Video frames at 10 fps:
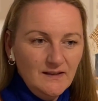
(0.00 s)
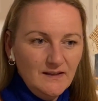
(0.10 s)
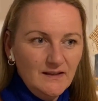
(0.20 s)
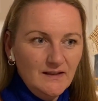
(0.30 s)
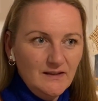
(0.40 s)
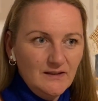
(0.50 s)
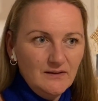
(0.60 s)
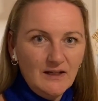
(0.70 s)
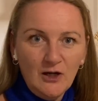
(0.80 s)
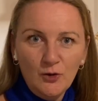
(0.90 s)
and
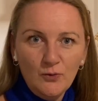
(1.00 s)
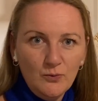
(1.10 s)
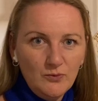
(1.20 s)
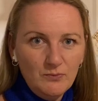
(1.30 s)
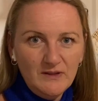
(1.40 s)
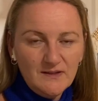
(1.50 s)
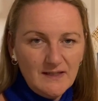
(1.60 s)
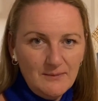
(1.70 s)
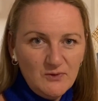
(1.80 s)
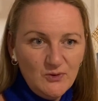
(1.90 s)
how many
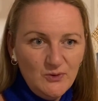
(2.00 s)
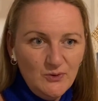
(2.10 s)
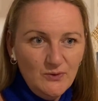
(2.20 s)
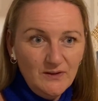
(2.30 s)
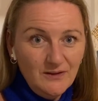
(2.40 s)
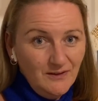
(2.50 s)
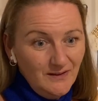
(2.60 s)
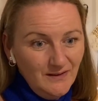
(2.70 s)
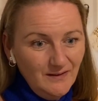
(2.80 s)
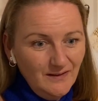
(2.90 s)
times to do it
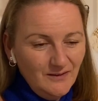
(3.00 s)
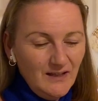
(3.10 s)
either.